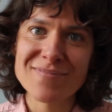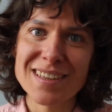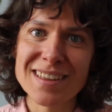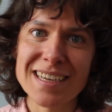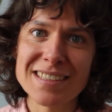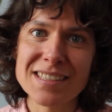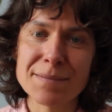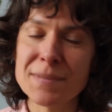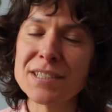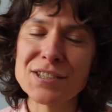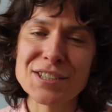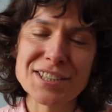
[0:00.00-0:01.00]

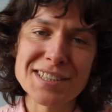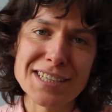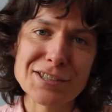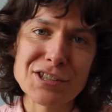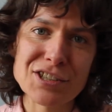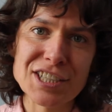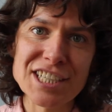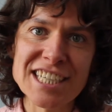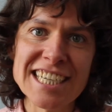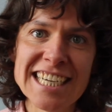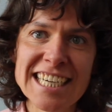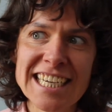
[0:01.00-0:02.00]
last year